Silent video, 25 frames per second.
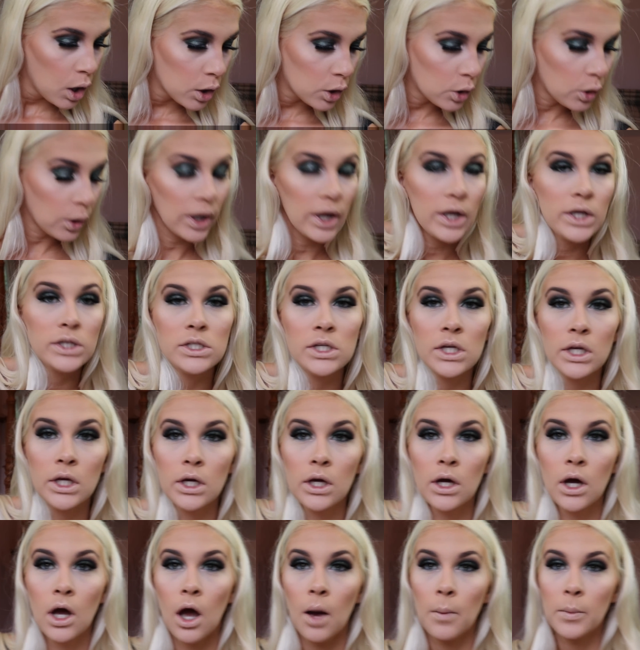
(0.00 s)

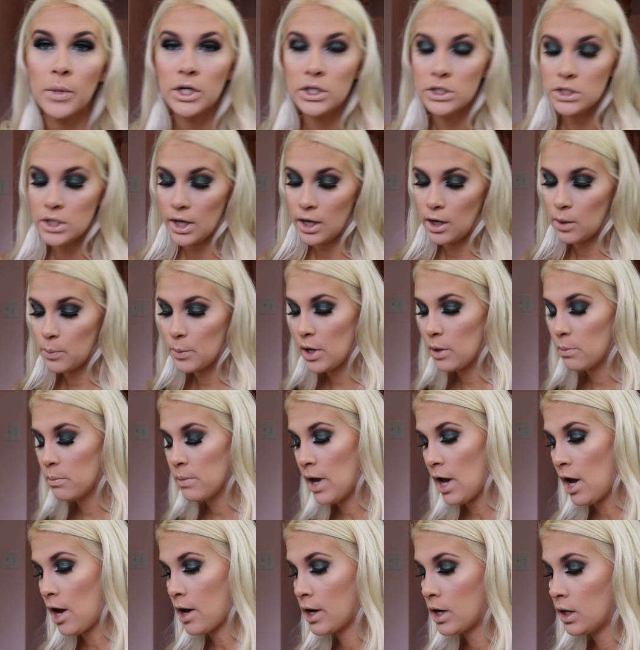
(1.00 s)
crazy. I'm going to take my
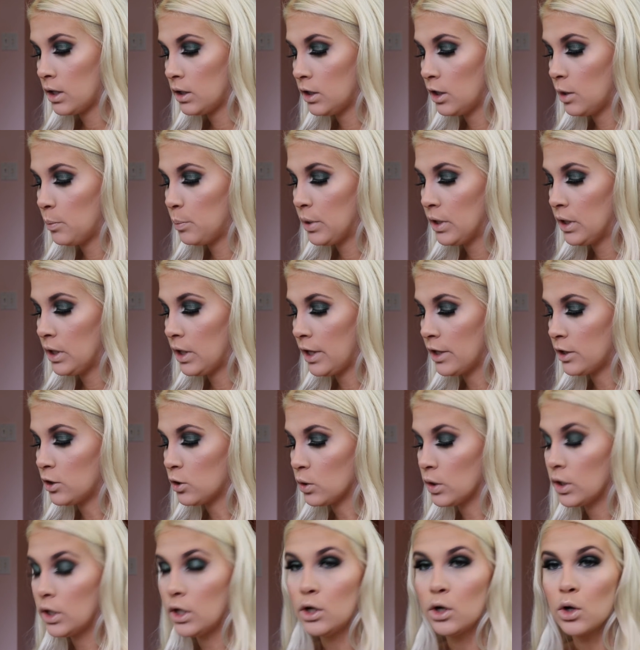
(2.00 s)
MAC lip
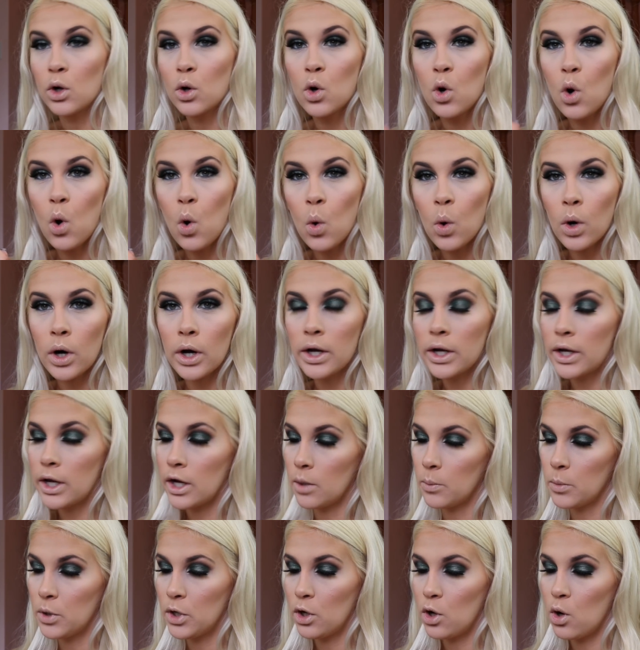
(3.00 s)
liner in Cork,
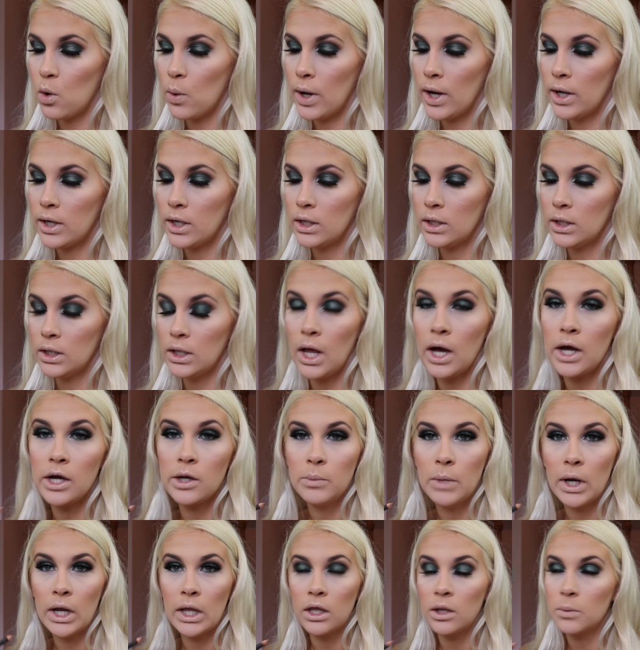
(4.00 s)
and I'm going to go ahead and
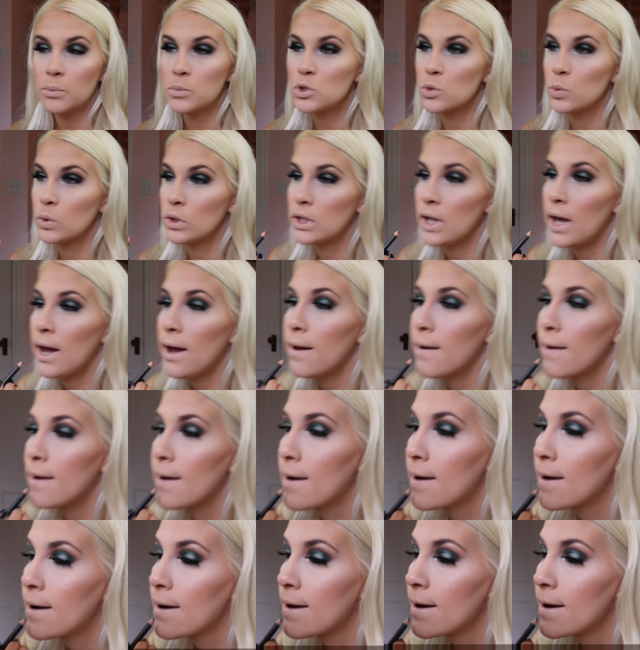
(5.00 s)
line my lips with that.